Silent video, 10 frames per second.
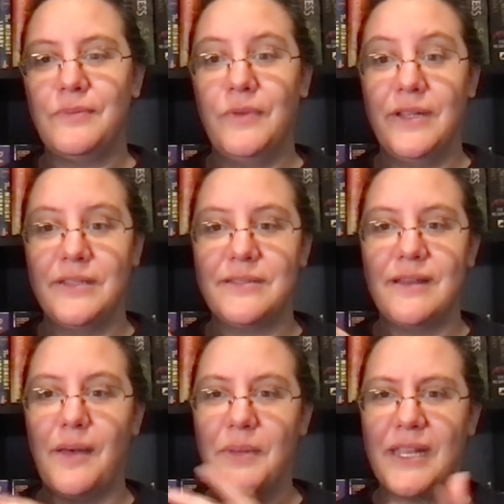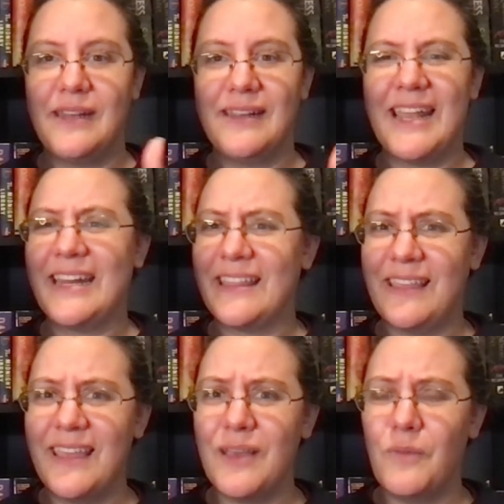was nominated and I
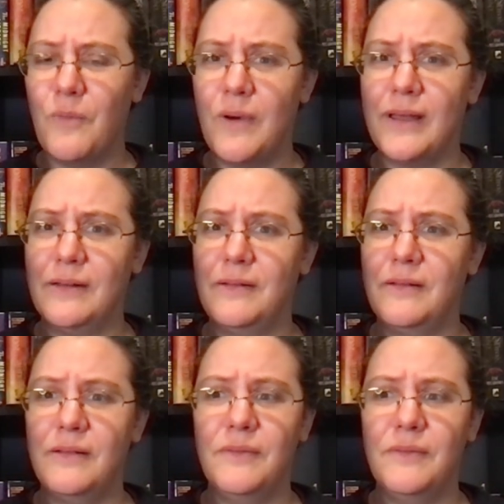think it won